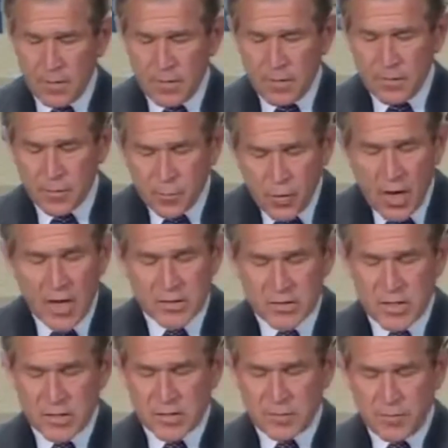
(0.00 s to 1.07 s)
the
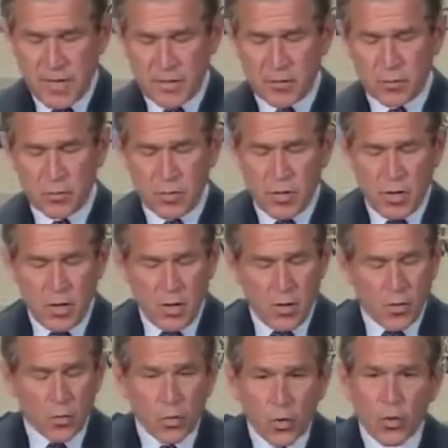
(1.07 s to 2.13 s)
process, make the
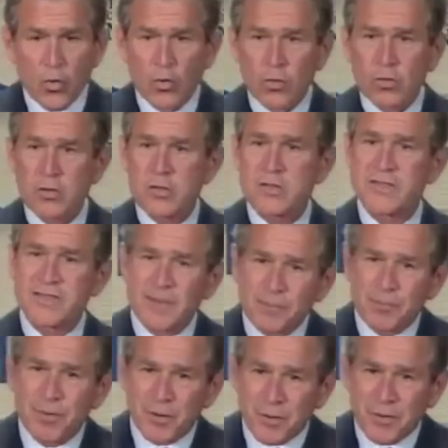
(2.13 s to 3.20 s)
rules
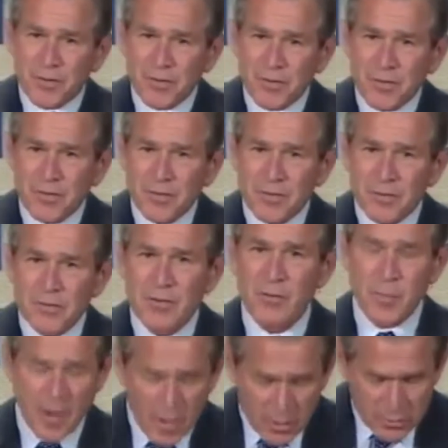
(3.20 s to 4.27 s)
simpler so
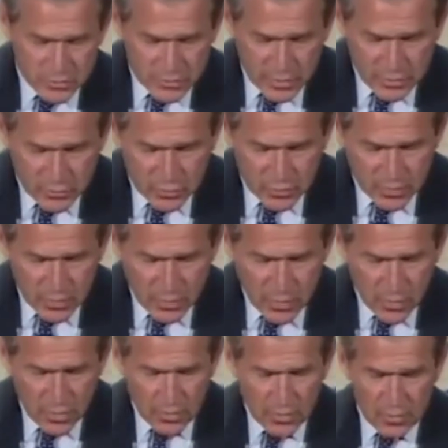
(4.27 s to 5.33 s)
everybody understands what they
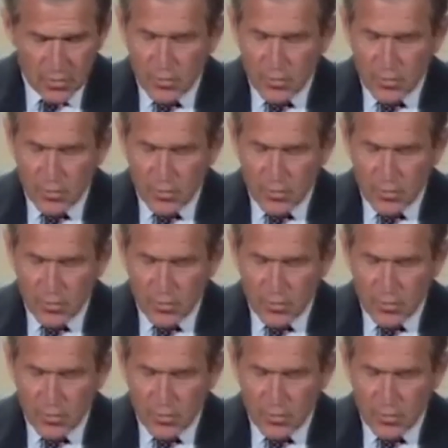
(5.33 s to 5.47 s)
are,